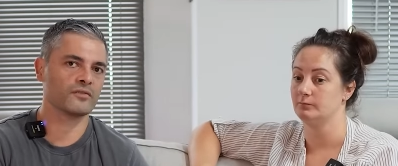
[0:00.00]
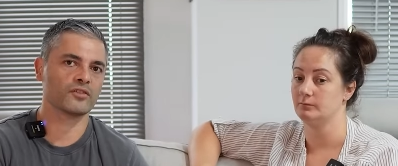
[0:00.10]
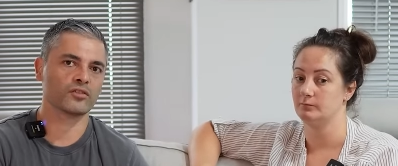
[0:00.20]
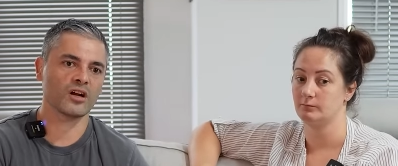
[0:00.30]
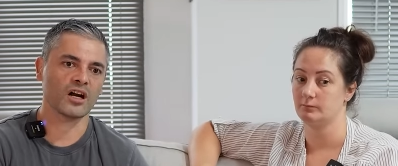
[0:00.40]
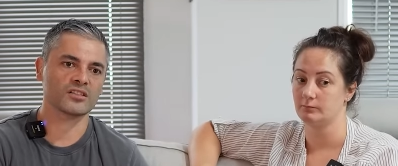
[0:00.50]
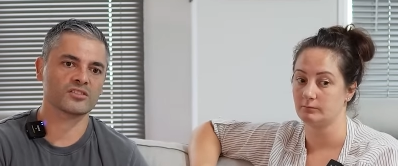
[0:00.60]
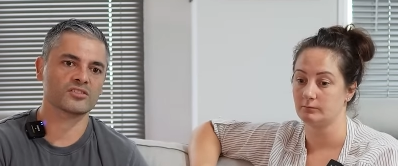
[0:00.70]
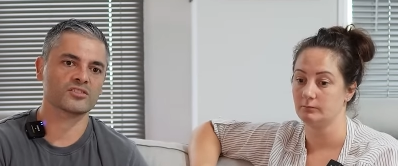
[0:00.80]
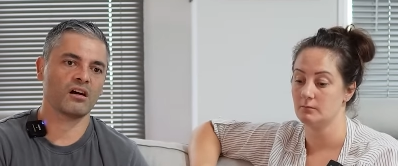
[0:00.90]
Speaker 1: for
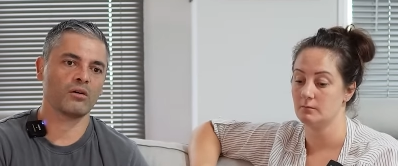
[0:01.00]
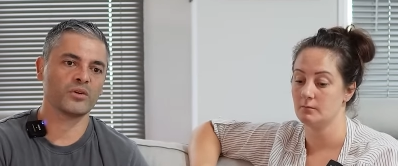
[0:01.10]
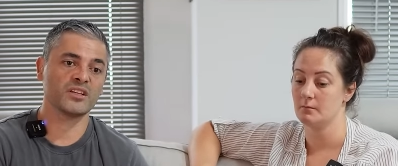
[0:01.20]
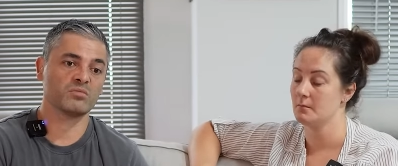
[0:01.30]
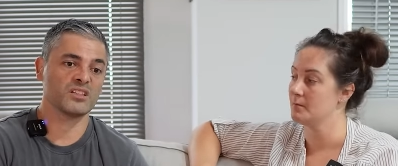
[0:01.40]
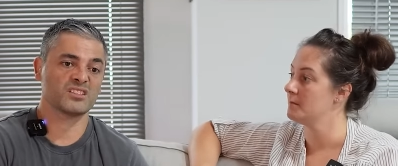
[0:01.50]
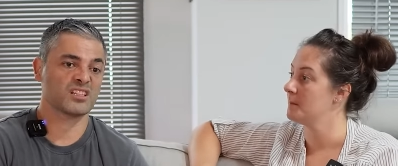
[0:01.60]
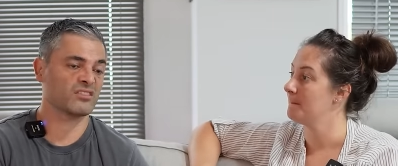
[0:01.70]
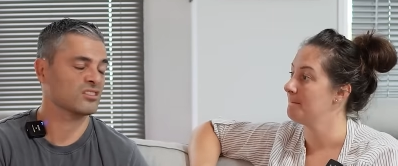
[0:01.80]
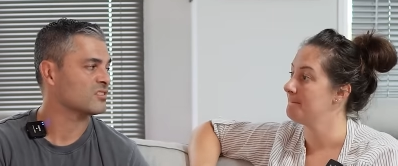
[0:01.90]
us. We, we just
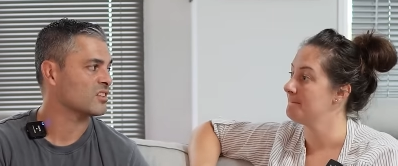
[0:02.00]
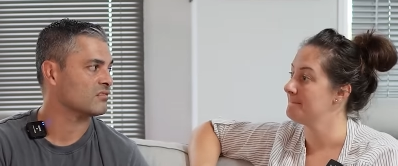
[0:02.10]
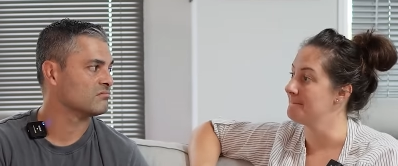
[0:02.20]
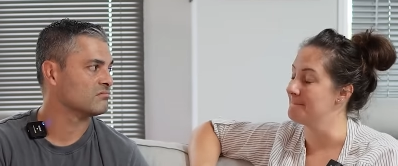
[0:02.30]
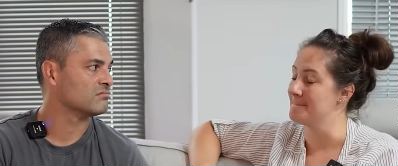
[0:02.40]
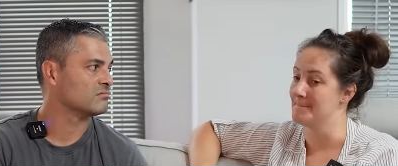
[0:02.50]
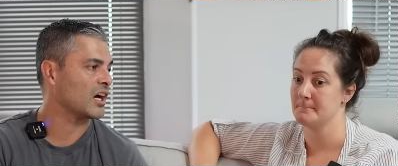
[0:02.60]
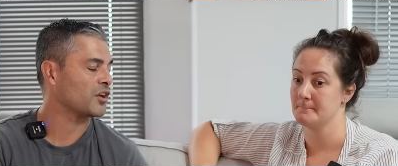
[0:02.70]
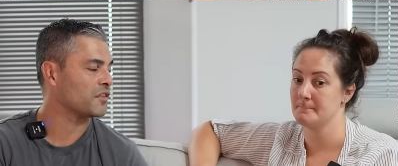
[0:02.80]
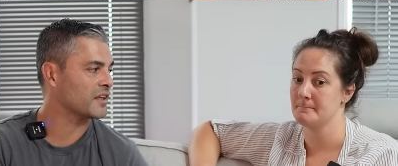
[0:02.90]
never looked at it. Mm.
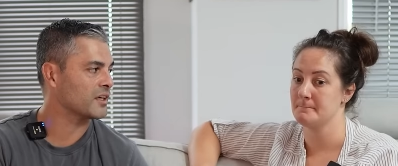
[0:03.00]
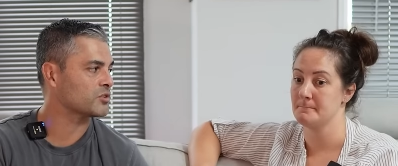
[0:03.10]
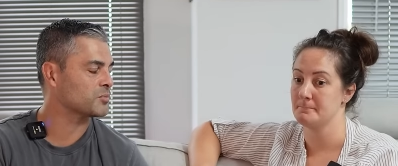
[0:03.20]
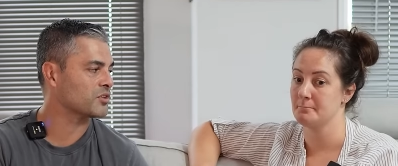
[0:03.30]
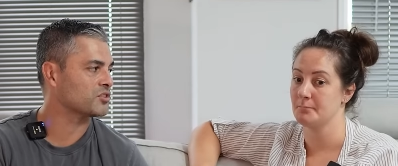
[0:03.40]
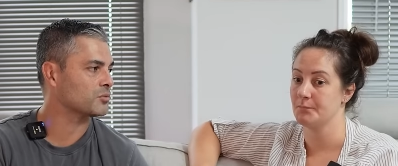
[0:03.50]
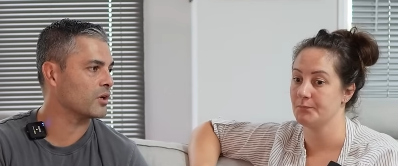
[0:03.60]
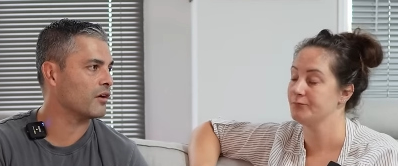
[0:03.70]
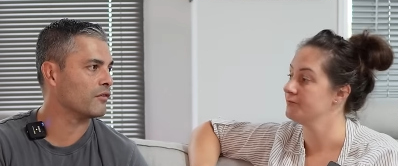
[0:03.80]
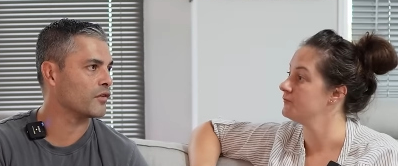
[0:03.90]
And I think it was because
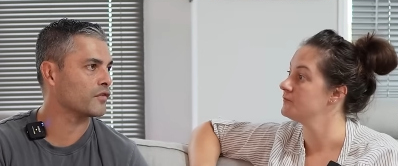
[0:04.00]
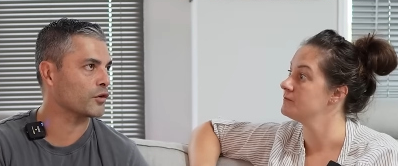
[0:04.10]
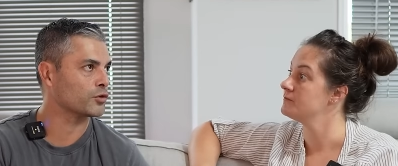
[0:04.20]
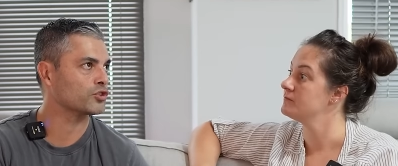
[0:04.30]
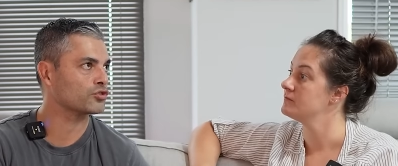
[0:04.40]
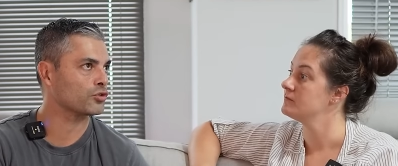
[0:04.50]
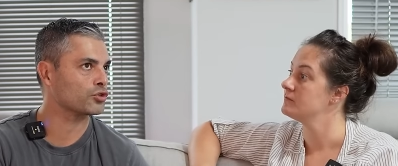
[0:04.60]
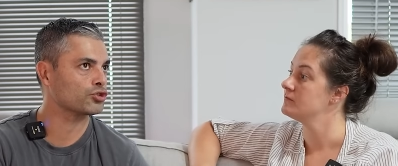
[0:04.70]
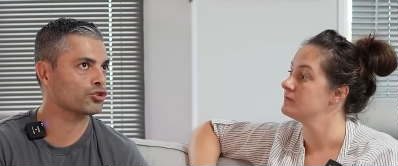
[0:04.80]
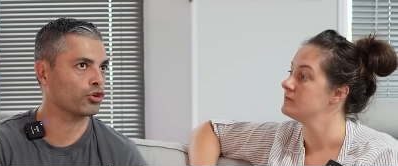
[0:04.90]
of a focus on a
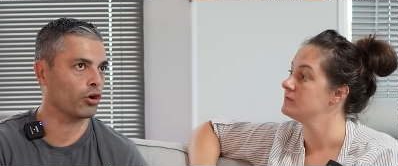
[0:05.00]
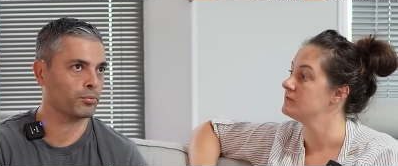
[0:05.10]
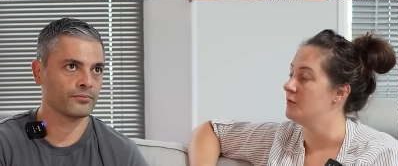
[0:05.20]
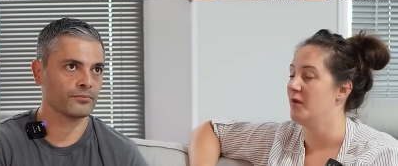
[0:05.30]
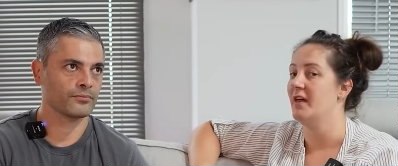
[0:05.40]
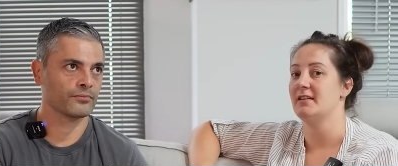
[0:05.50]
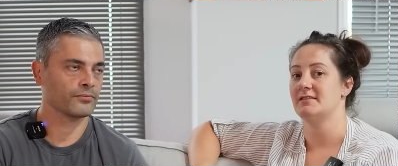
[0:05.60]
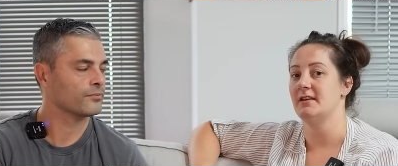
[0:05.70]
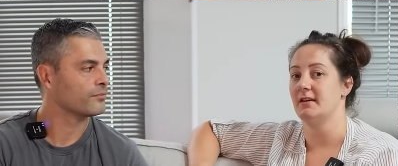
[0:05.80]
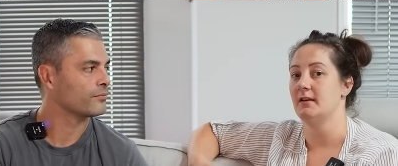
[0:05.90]
job.
Speaker 2: Well, that's
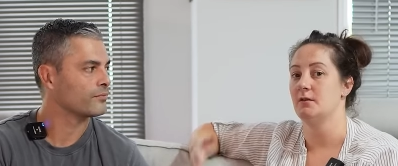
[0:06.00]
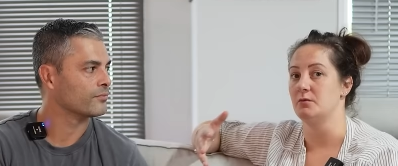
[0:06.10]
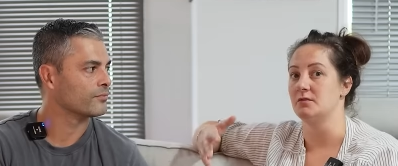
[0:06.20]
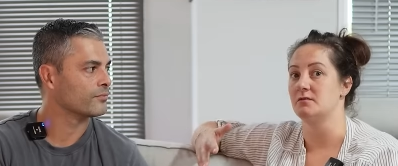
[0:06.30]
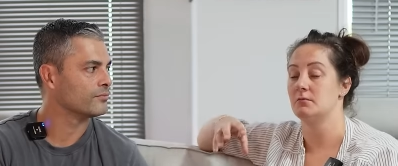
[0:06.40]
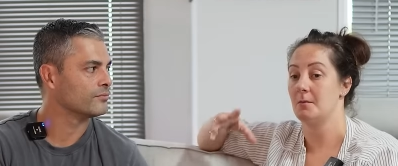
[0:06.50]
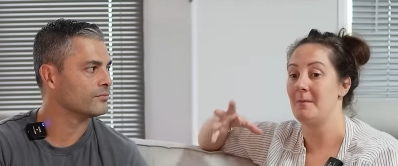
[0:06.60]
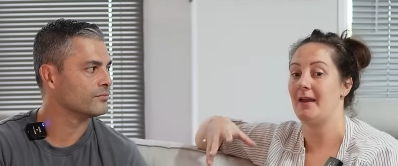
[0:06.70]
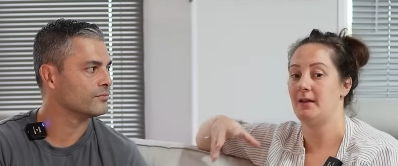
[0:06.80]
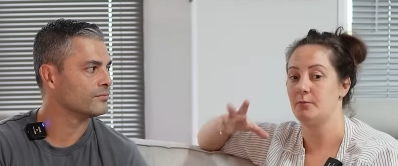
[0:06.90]
it. It was the
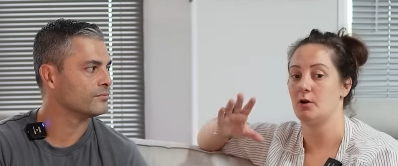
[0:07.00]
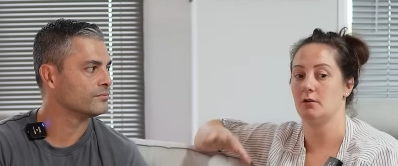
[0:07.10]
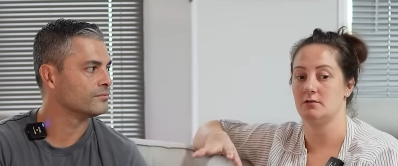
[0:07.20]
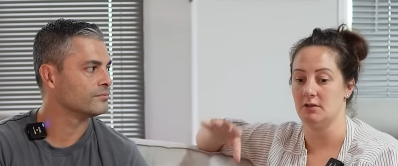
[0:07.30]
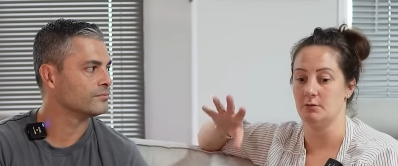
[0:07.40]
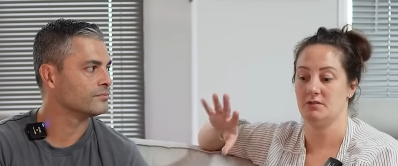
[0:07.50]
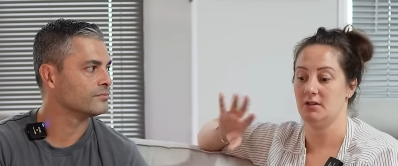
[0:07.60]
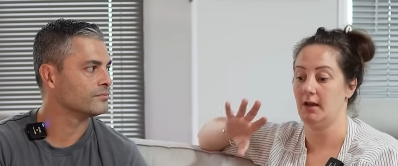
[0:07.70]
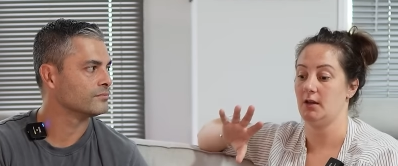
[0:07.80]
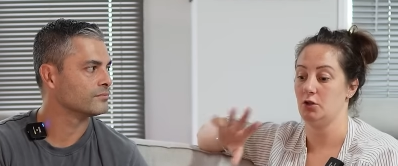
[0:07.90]
main priority was to
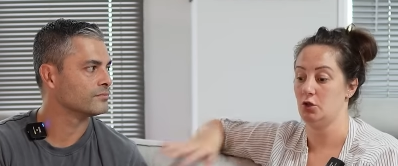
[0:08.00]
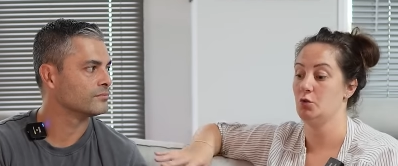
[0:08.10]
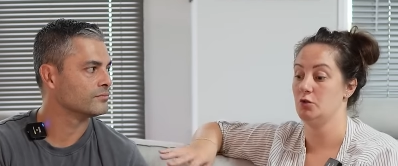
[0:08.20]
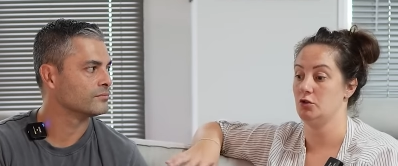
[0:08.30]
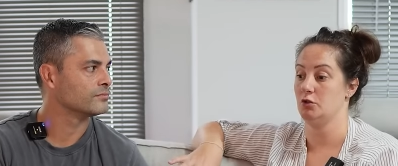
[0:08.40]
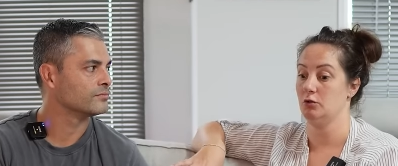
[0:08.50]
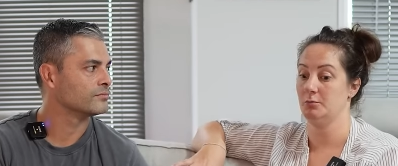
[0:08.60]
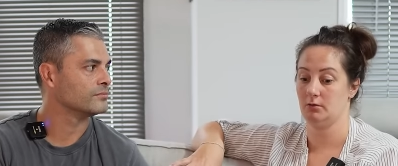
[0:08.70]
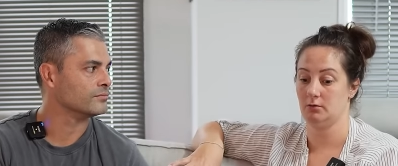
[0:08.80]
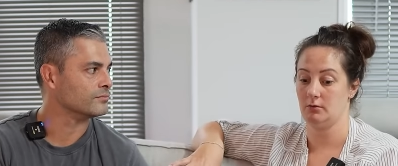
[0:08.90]
get you a job
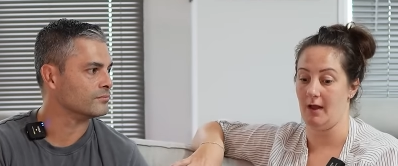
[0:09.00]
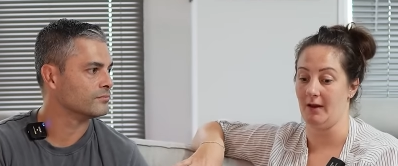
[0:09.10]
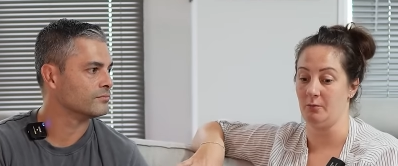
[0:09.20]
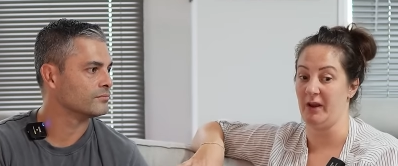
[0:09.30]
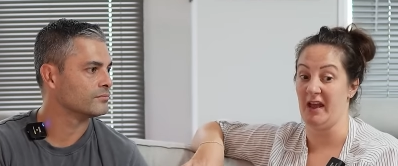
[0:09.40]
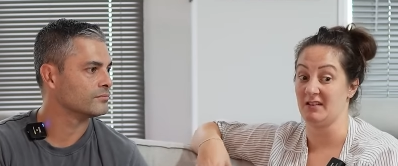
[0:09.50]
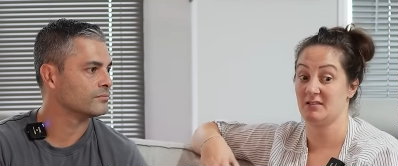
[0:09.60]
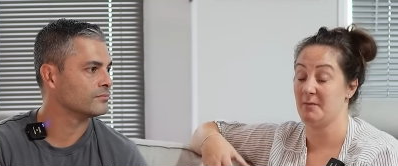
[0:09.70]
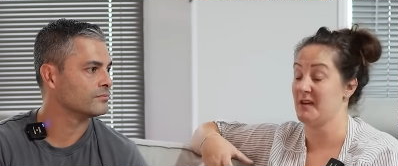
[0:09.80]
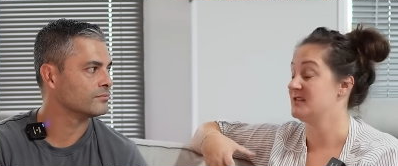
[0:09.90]
Speaker 1: mm.
Speaker 2: and we had
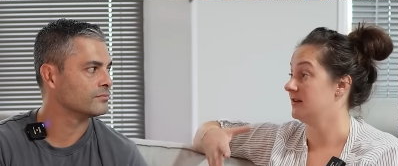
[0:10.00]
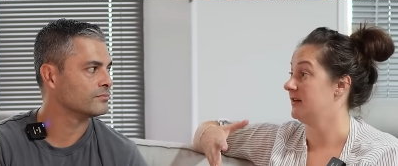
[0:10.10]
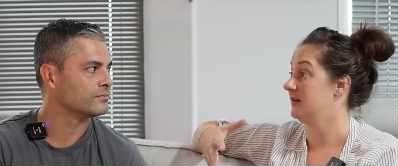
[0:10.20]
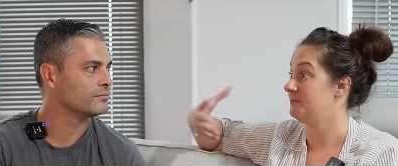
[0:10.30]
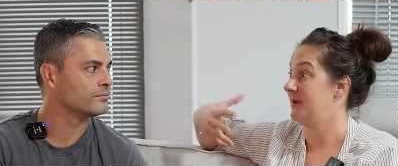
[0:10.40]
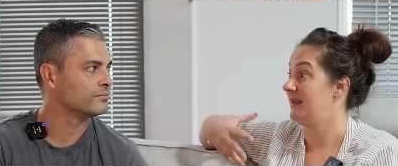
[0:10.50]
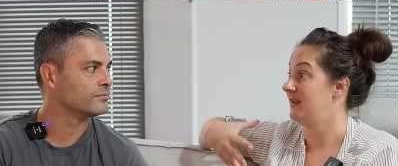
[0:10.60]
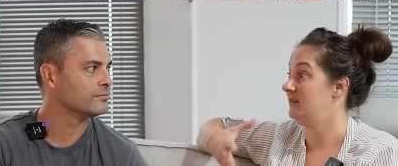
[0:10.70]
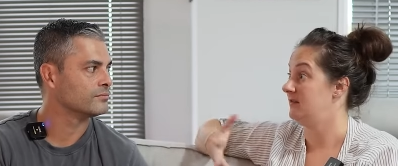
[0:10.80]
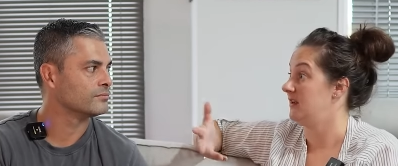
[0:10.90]
to basically
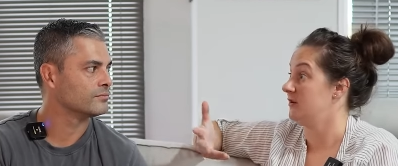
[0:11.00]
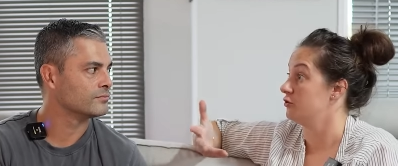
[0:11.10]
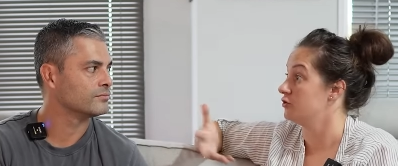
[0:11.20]
be near your